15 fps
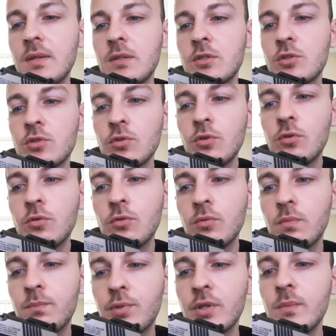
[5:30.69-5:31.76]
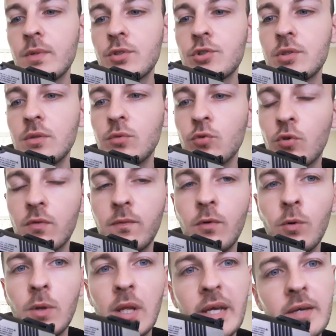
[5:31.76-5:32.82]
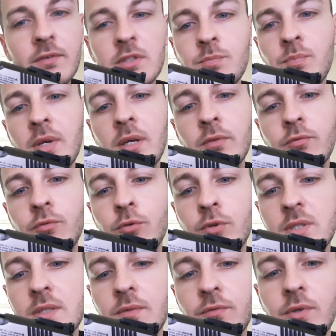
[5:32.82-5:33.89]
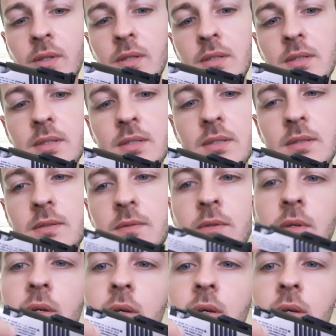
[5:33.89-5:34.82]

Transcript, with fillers: so pretty much the normal lifespan for something that's